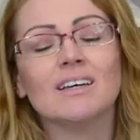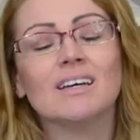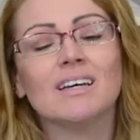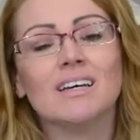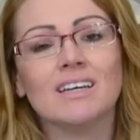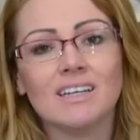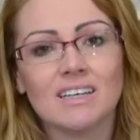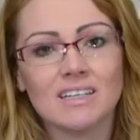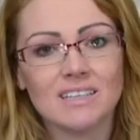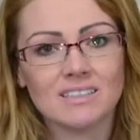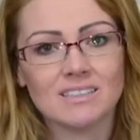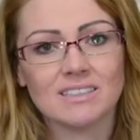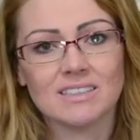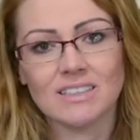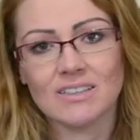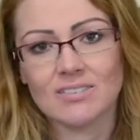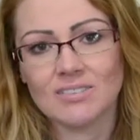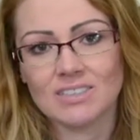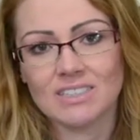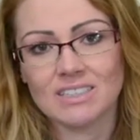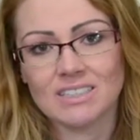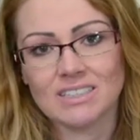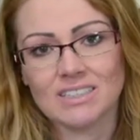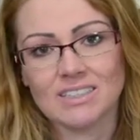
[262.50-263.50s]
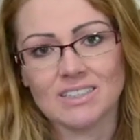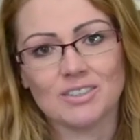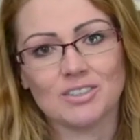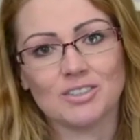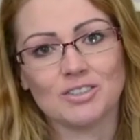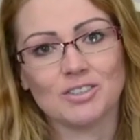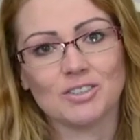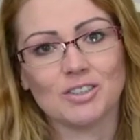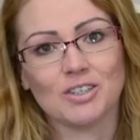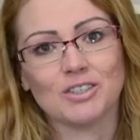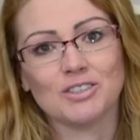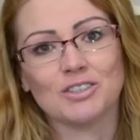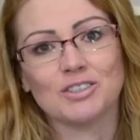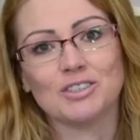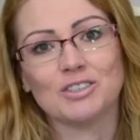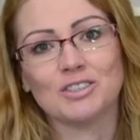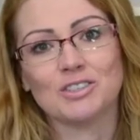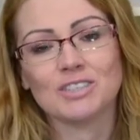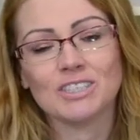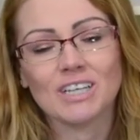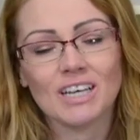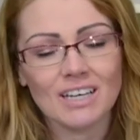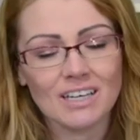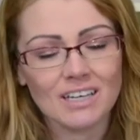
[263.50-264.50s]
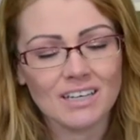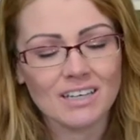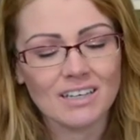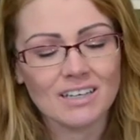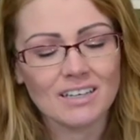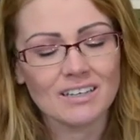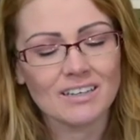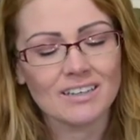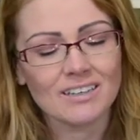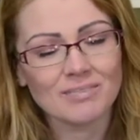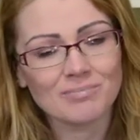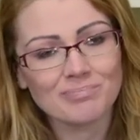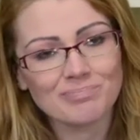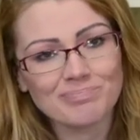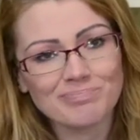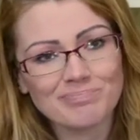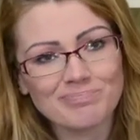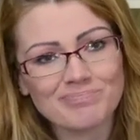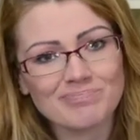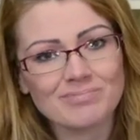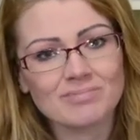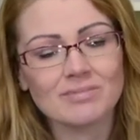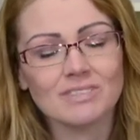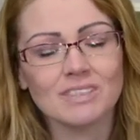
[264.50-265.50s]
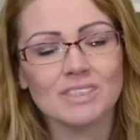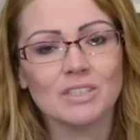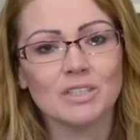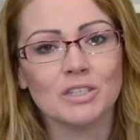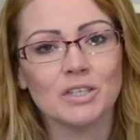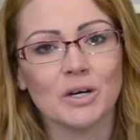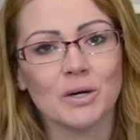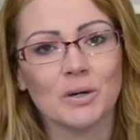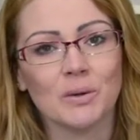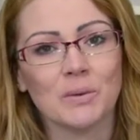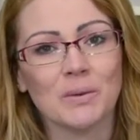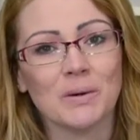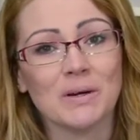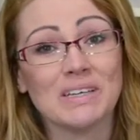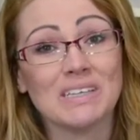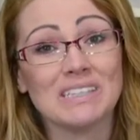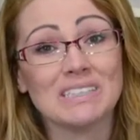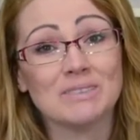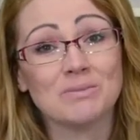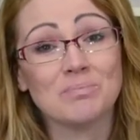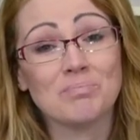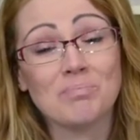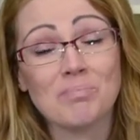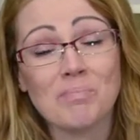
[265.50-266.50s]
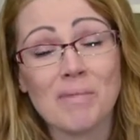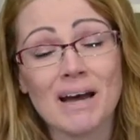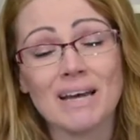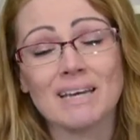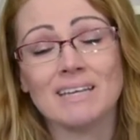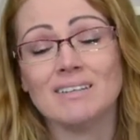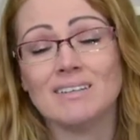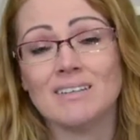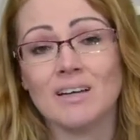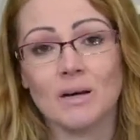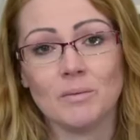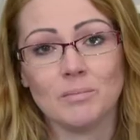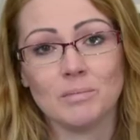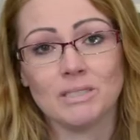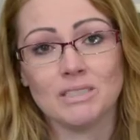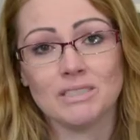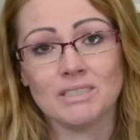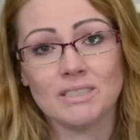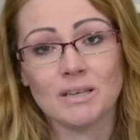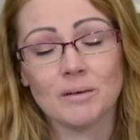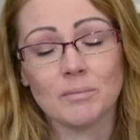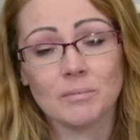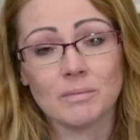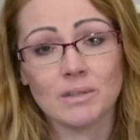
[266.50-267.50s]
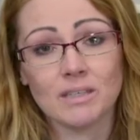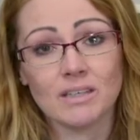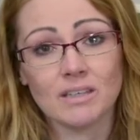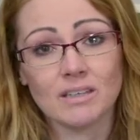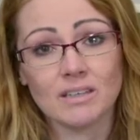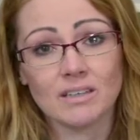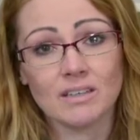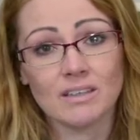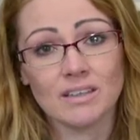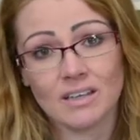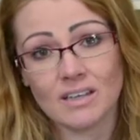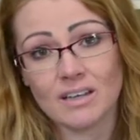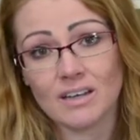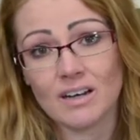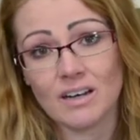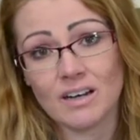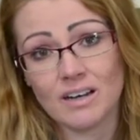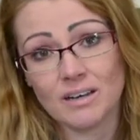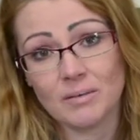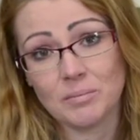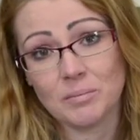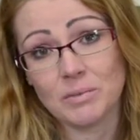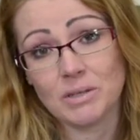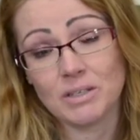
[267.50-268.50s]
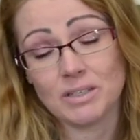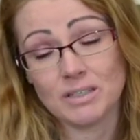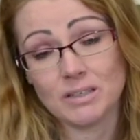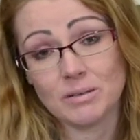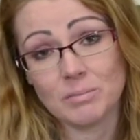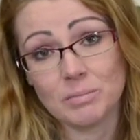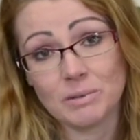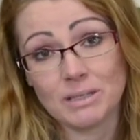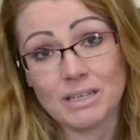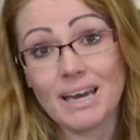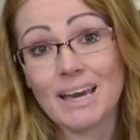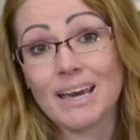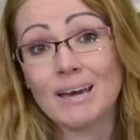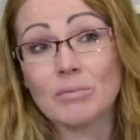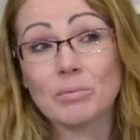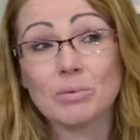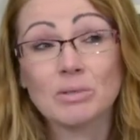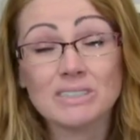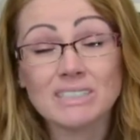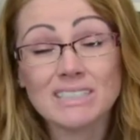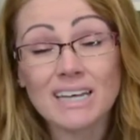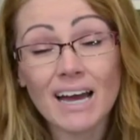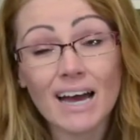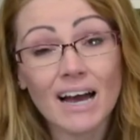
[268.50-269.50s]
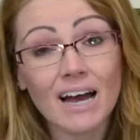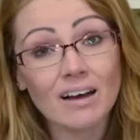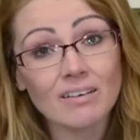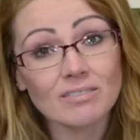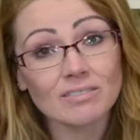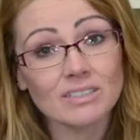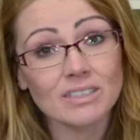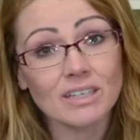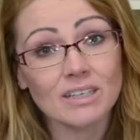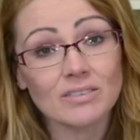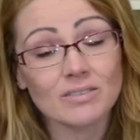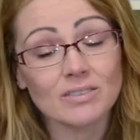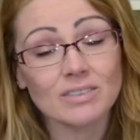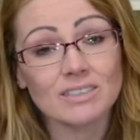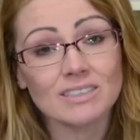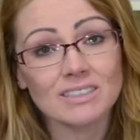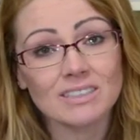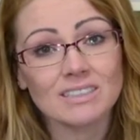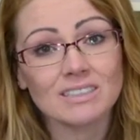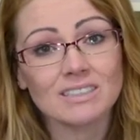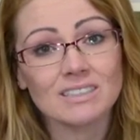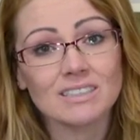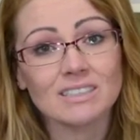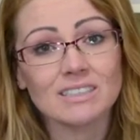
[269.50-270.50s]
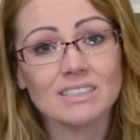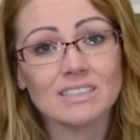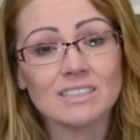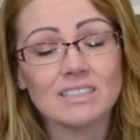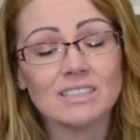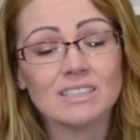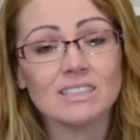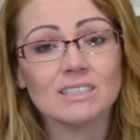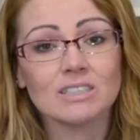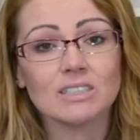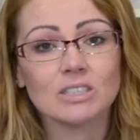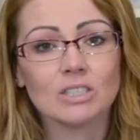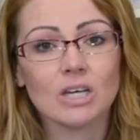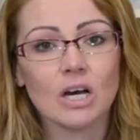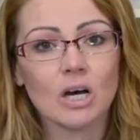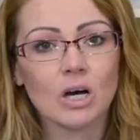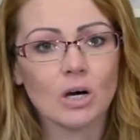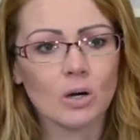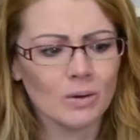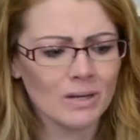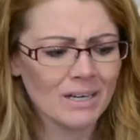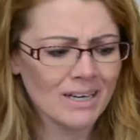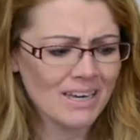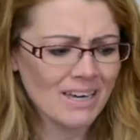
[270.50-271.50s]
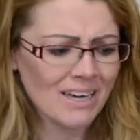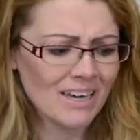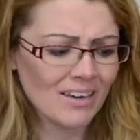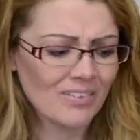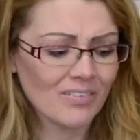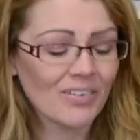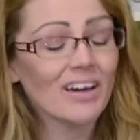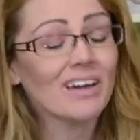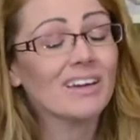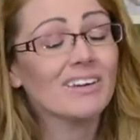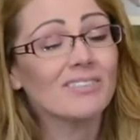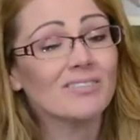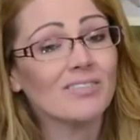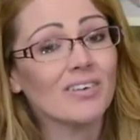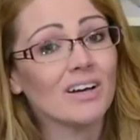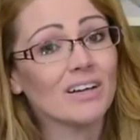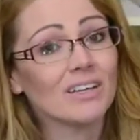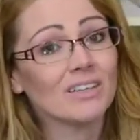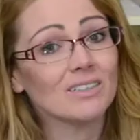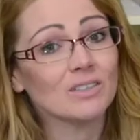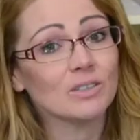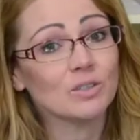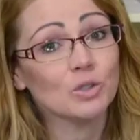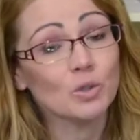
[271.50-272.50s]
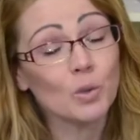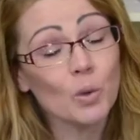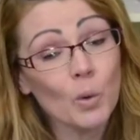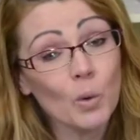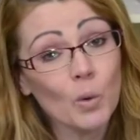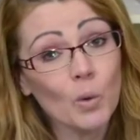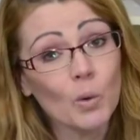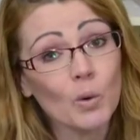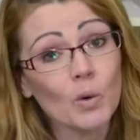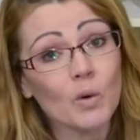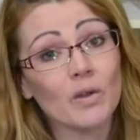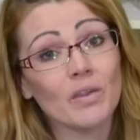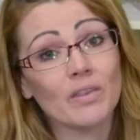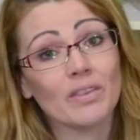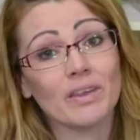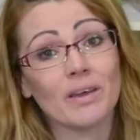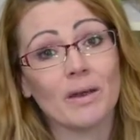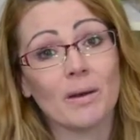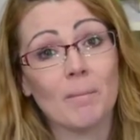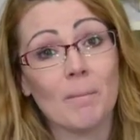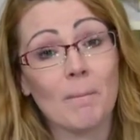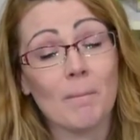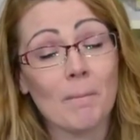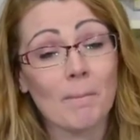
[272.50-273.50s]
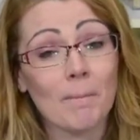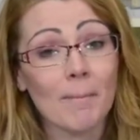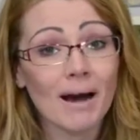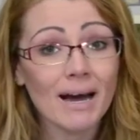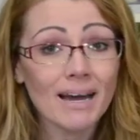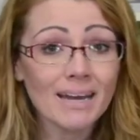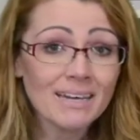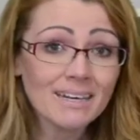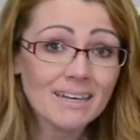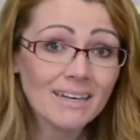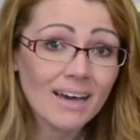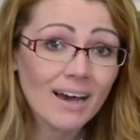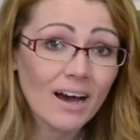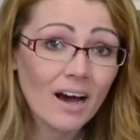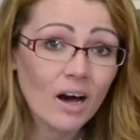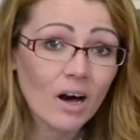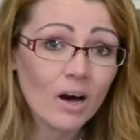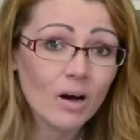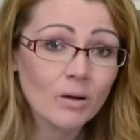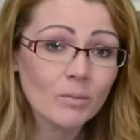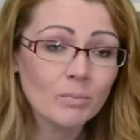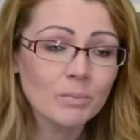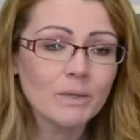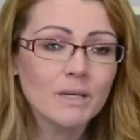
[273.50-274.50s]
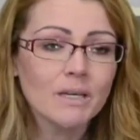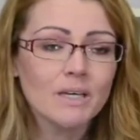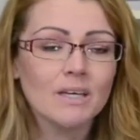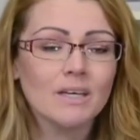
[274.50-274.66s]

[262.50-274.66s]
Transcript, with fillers: it is $1,700 and you know, it might not be something that I'm going to be able to have done realistically. So if I can find a tool that might help